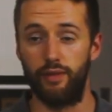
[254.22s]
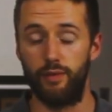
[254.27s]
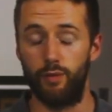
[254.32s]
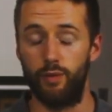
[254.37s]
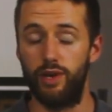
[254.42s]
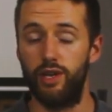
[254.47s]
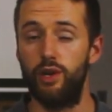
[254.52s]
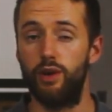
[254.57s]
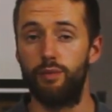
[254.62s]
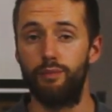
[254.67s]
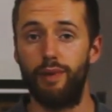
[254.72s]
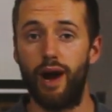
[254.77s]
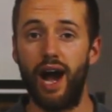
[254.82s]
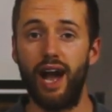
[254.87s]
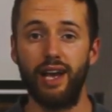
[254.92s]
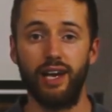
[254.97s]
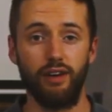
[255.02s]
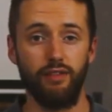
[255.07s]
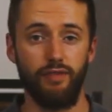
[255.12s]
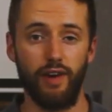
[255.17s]
when you're
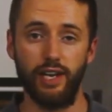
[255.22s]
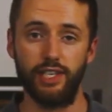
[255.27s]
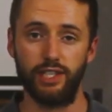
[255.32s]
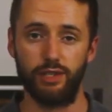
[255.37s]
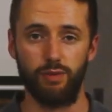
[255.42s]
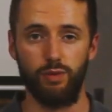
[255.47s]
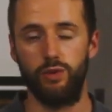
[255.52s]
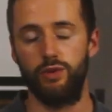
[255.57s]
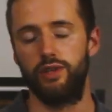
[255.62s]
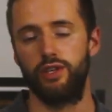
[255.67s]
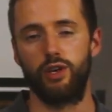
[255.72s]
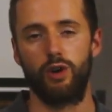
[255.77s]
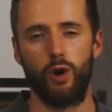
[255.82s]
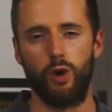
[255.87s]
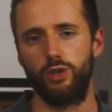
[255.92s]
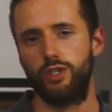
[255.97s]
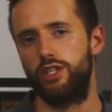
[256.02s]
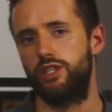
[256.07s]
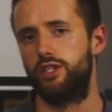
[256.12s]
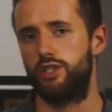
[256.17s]
buying a vegetable in the
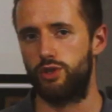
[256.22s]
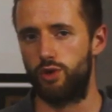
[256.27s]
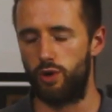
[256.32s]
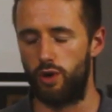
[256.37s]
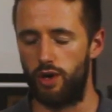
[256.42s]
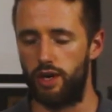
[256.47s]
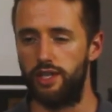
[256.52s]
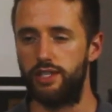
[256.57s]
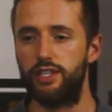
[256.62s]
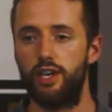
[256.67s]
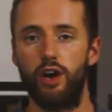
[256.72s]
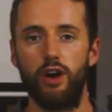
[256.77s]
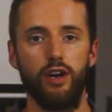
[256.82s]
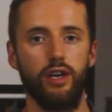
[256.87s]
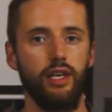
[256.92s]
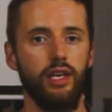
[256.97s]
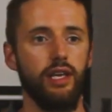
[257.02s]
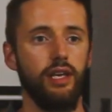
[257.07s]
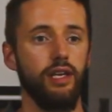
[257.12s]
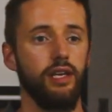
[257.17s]
grocery store, it's
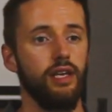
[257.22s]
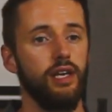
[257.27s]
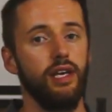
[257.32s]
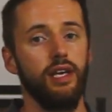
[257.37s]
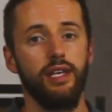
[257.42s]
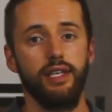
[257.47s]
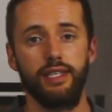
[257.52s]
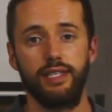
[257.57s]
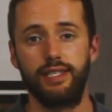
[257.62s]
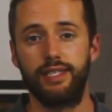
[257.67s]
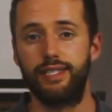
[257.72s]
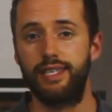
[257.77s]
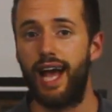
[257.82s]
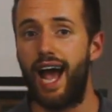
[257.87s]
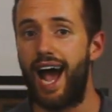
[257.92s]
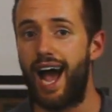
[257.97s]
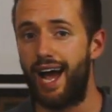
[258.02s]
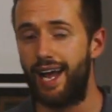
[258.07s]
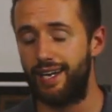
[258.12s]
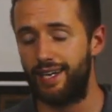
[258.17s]
already
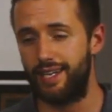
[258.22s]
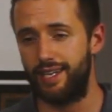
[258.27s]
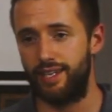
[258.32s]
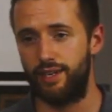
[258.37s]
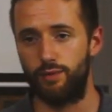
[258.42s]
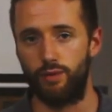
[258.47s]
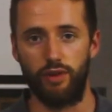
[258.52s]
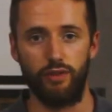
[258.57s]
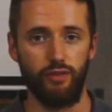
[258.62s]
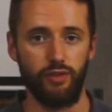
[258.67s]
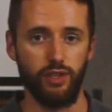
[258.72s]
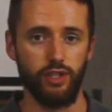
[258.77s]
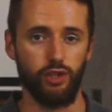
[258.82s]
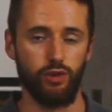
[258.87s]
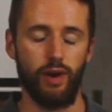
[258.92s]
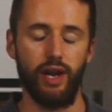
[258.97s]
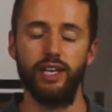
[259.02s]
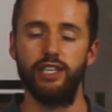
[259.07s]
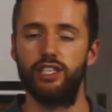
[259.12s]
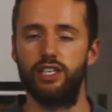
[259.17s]
sat in
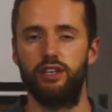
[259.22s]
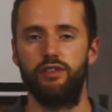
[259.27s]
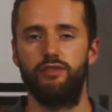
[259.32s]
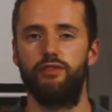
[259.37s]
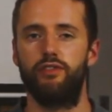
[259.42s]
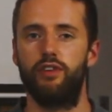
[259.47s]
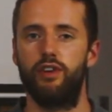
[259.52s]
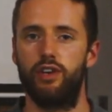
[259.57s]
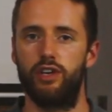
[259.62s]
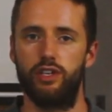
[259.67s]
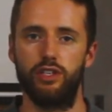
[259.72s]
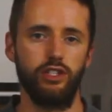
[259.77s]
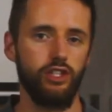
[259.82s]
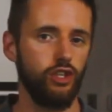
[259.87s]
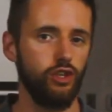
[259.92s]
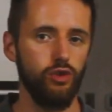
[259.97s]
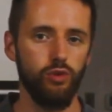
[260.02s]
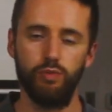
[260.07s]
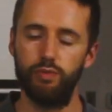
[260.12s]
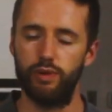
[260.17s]
refrigeration for
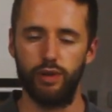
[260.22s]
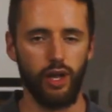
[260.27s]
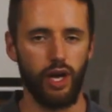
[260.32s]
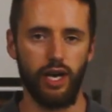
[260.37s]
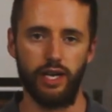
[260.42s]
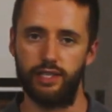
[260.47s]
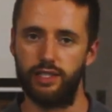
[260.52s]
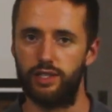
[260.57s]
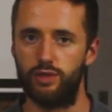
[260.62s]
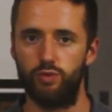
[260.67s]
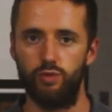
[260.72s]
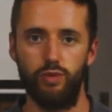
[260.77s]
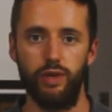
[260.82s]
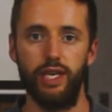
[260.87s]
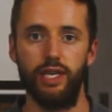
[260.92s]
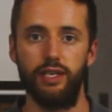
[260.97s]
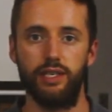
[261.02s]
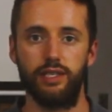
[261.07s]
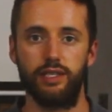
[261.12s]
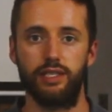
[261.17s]
2+
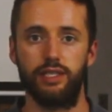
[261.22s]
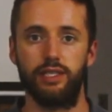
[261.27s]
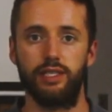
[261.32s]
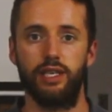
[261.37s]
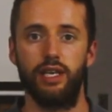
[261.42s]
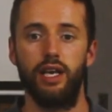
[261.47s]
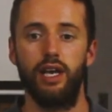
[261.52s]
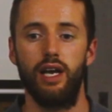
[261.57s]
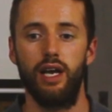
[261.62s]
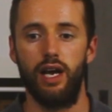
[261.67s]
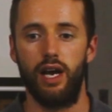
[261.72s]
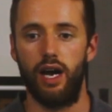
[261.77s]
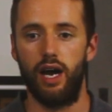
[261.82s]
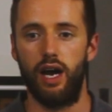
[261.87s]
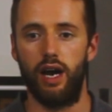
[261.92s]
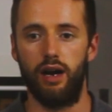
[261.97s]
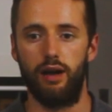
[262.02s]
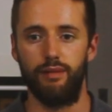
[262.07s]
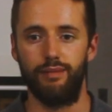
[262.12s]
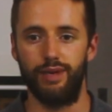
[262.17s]
weeks.
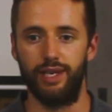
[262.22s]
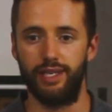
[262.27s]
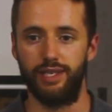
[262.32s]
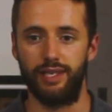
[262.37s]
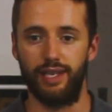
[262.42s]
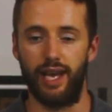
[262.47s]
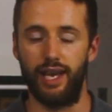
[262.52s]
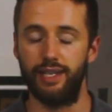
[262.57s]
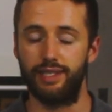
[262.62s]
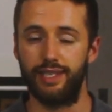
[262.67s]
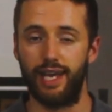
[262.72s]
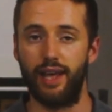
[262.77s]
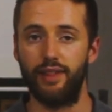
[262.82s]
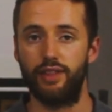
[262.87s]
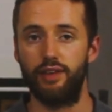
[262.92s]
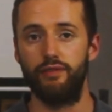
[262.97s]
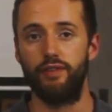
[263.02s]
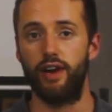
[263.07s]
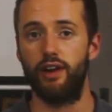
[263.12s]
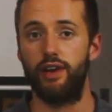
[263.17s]
It's at
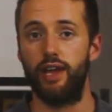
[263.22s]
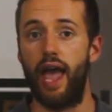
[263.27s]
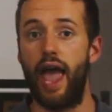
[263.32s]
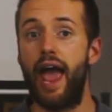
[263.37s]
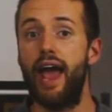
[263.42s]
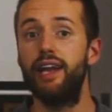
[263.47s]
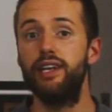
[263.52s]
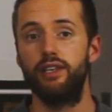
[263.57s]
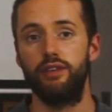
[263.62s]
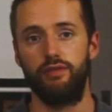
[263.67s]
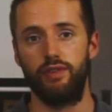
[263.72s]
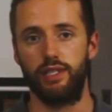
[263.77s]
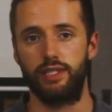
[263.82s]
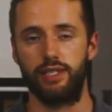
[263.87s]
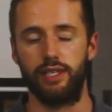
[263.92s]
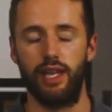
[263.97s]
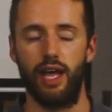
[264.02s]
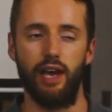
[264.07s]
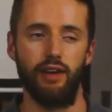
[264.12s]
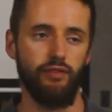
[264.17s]
the very end of
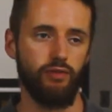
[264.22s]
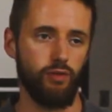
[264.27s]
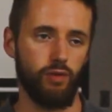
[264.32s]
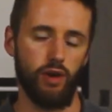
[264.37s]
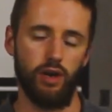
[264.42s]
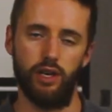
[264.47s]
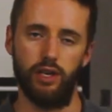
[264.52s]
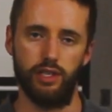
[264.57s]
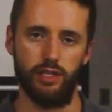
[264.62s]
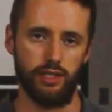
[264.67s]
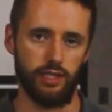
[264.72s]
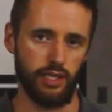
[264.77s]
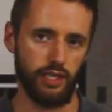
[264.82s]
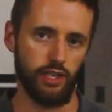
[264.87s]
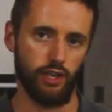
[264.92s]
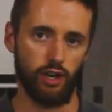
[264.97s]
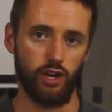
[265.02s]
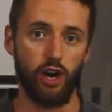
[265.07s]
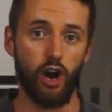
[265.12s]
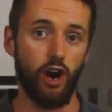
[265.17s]
its life, whereas in
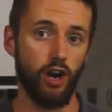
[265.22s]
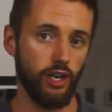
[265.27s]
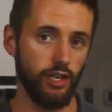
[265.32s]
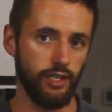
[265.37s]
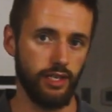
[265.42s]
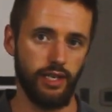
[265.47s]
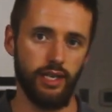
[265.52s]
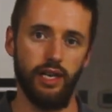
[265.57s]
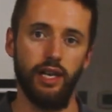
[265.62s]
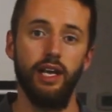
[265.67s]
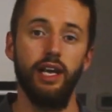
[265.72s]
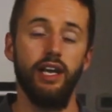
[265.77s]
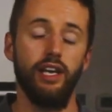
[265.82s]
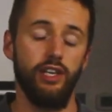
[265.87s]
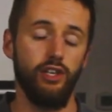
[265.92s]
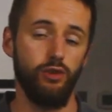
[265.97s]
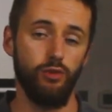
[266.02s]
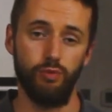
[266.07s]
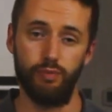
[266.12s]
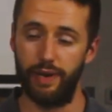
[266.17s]
your garden,
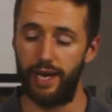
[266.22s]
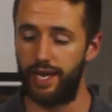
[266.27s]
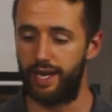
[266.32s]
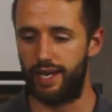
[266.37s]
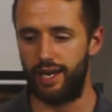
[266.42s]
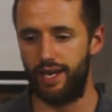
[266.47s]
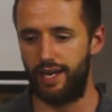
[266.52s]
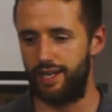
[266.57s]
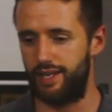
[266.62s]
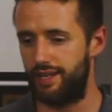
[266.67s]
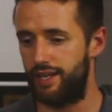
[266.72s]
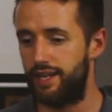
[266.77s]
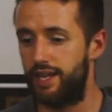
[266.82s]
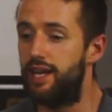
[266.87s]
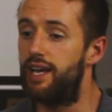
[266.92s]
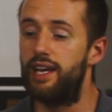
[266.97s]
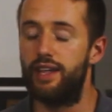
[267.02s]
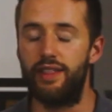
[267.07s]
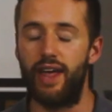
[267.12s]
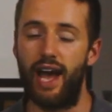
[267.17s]
you pick it
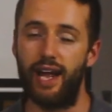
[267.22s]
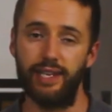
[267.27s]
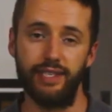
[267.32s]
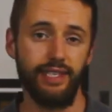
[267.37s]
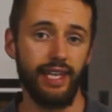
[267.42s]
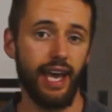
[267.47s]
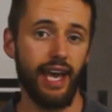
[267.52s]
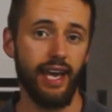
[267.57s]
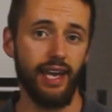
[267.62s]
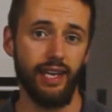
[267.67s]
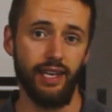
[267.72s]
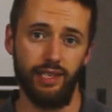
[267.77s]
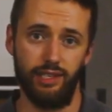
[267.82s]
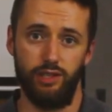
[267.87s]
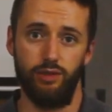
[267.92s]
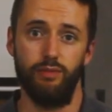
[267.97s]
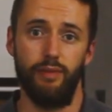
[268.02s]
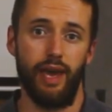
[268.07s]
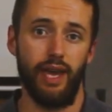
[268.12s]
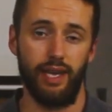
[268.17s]
that day and
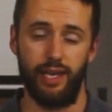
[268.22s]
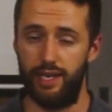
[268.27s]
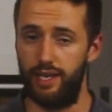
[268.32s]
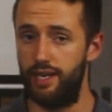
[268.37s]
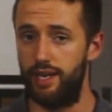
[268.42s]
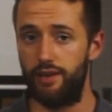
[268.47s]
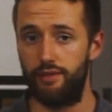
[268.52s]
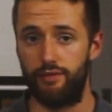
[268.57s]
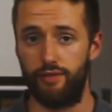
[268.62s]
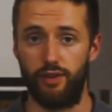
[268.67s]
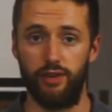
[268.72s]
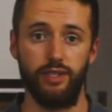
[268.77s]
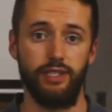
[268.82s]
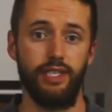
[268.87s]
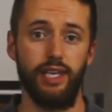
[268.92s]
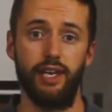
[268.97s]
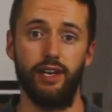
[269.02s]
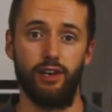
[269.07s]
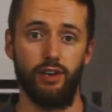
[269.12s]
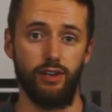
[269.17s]
you may eat it for
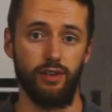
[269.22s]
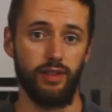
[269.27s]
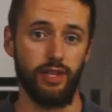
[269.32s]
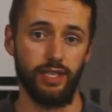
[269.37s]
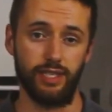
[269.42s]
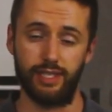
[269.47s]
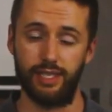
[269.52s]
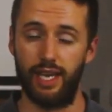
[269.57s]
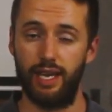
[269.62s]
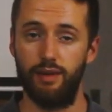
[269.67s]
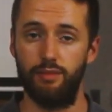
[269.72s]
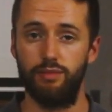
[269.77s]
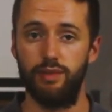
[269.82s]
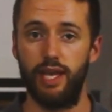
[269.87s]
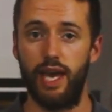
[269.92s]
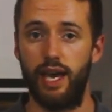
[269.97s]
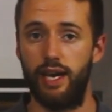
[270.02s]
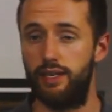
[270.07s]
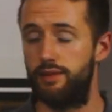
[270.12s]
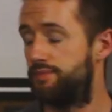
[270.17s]
dinner the same
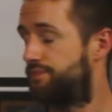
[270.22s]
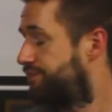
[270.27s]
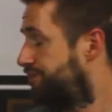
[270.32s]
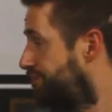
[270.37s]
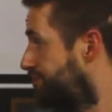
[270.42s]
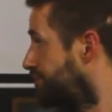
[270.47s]
day.